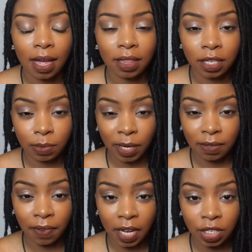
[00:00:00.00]
the
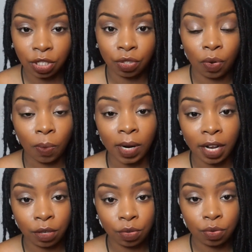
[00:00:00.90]
specifications on what I
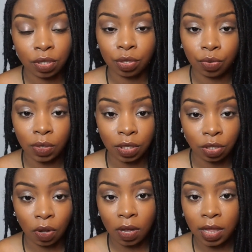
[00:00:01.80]
use to
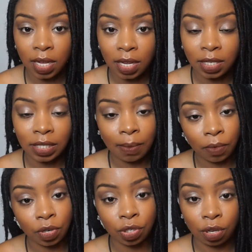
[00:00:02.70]
install these. I'm
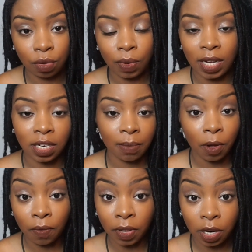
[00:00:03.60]
going to show you a
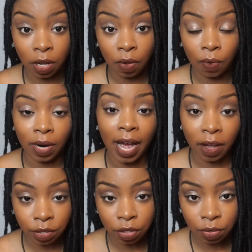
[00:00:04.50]
demo video on
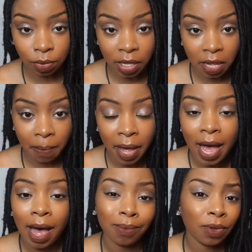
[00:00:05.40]
how to do them.
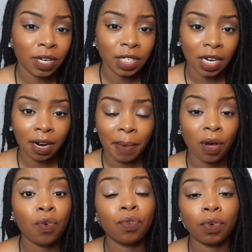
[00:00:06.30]
I'm going to share
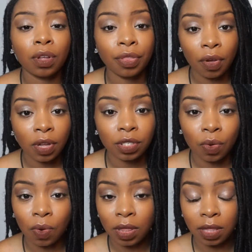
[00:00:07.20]
my overall thoughts
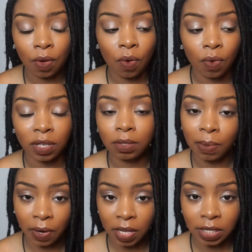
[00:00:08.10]
on the whole
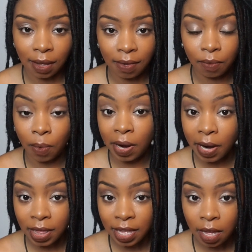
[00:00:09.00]
experience of
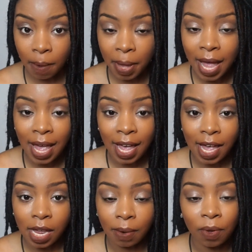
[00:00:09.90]
wearing them,
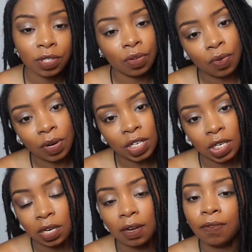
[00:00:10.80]
and I'm also going to
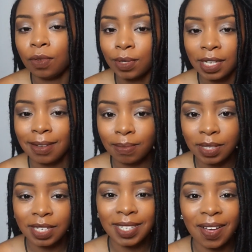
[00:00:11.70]
share a few
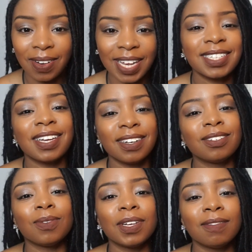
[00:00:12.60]
tips. So let's get
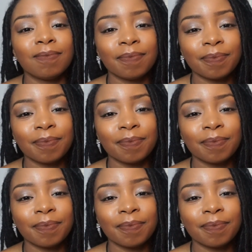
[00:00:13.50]
into it.